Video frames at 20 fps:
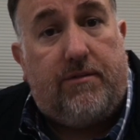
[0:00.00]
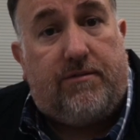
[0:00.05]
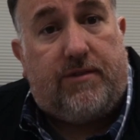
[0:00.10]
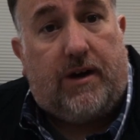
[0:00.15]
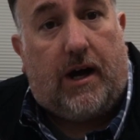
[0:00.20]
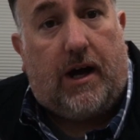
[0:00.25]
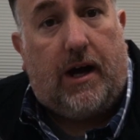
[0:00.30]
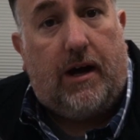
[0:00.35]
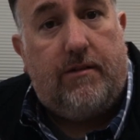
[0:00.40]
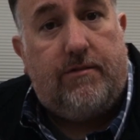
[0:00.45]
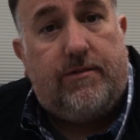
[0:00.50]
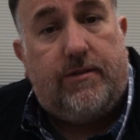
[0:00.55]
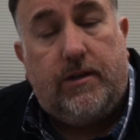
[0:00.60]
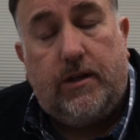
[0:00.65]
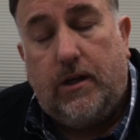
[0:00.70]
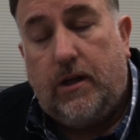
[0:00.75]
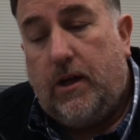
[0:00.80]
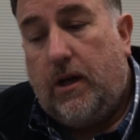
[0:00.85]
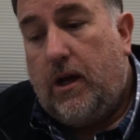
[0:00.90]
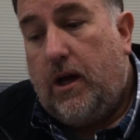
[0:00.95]
5,
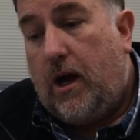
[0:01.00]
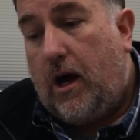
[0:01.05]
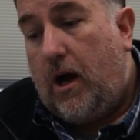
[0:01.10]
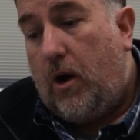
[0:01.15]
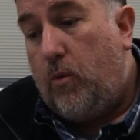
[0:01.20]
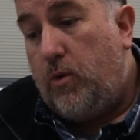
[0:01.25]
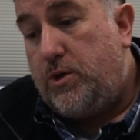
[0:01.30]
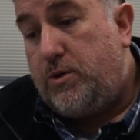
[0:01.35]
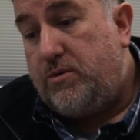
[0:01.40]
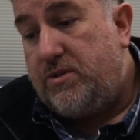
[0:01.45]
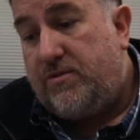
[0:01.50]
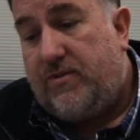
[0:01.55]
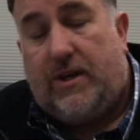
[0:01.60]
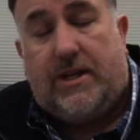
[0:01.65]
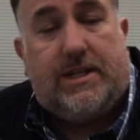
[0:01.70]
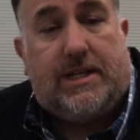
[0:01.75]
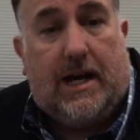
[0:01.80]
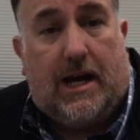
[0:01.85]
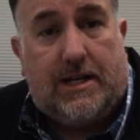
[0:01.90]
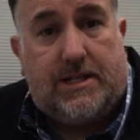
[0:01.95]
which was
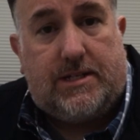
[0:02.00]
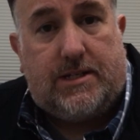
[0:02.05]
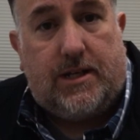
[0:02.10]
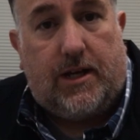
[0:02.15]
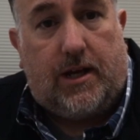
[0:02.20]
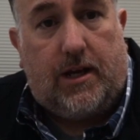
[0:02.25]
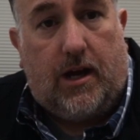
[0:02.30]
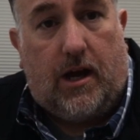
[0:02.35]
fantastic.